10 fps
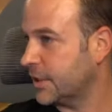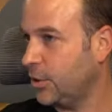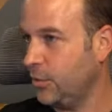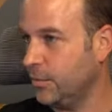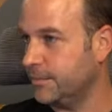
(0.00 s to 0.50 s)

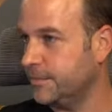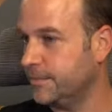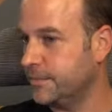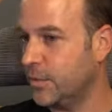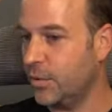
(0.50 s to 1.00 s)
Cool.
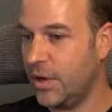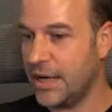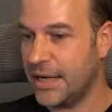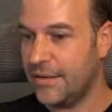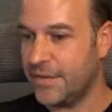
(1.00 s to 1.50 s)
All
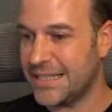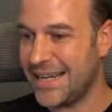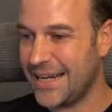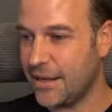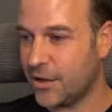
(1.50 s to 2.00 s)
right. If there's
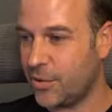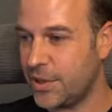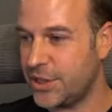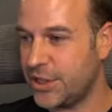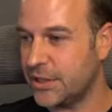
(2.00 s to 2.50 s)
any other
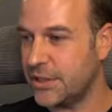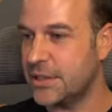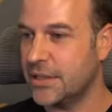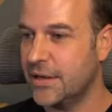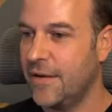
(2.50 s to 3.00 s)

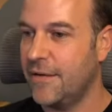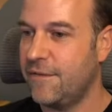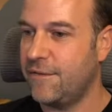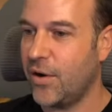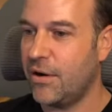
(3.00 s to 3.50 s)
questions,
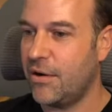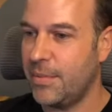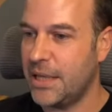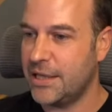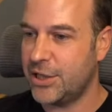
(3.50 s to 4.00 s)
fire
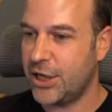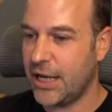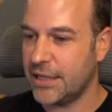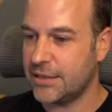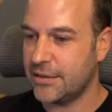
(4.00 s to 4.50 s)
them in the
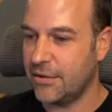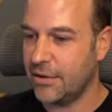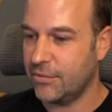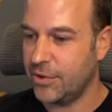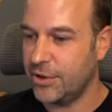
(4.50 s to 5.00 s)
chat,
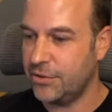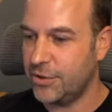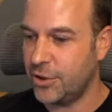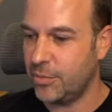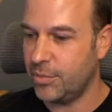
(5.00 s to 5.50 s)
either on
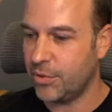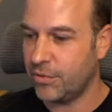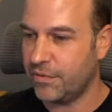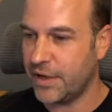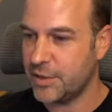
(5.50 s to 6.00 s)
YouTube or
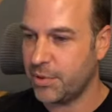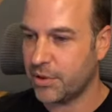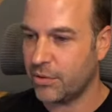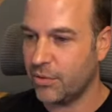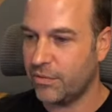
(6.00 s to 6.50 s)

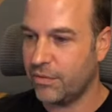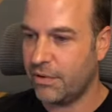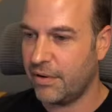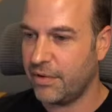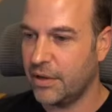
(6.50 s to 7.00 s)
Facebook, or
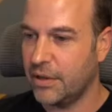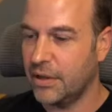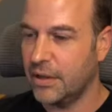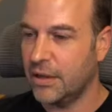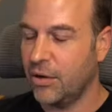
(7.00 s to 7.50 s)
forever
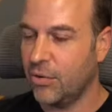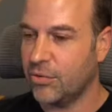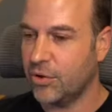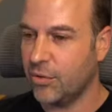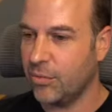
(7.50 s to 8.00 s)

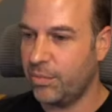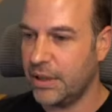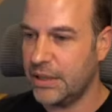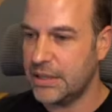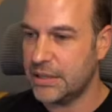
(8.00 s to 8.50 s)
hold your
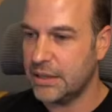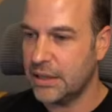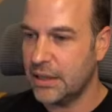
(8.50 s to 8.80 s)
peace.